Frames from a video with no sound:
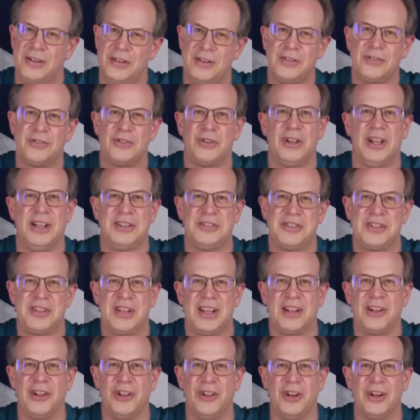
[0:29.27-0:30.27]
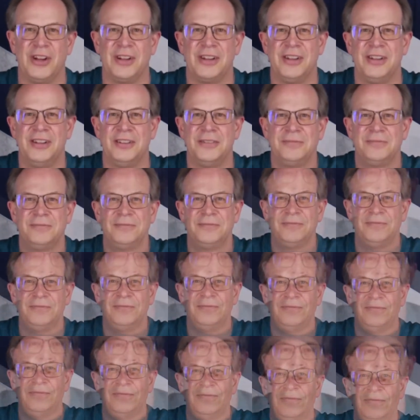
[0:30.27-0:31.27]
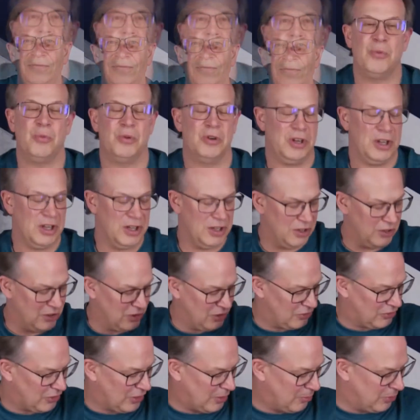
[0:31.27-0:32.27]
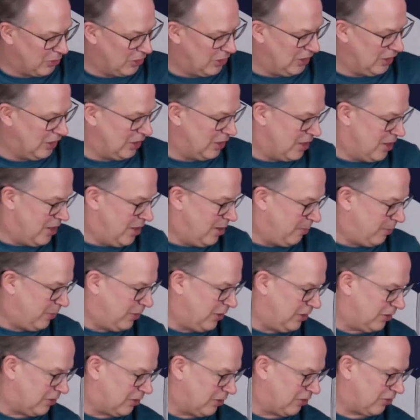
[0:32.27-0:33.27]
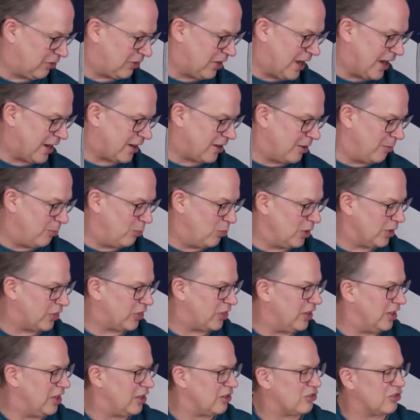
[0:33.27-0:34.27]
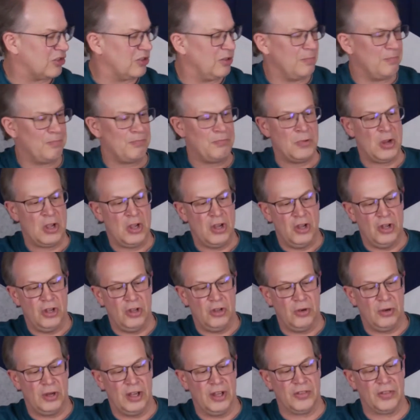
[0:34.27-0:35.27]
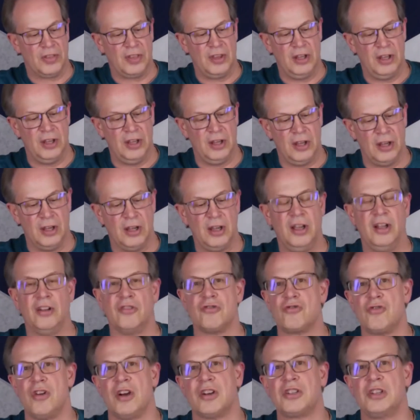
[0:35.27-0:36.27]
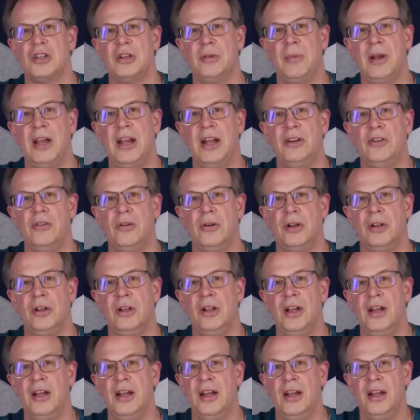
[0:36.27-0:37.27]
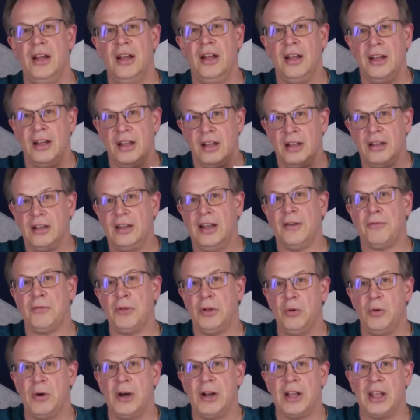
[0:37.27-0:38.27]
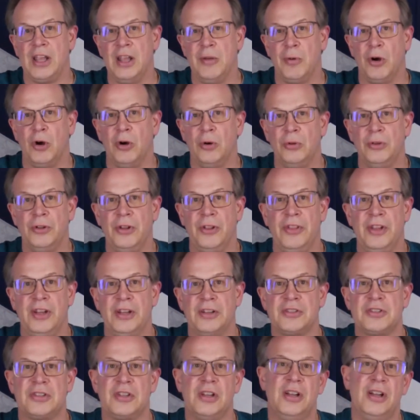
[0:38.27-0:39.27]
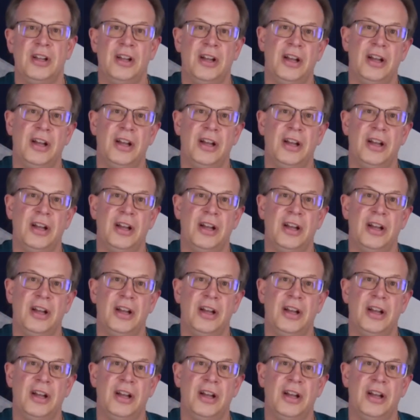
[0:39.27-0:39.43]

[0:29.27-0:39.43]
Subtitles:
So let's take a look. We'll get into some of the pieces that come with this. You get the instruction manual. Definitely want to keep a hold of this.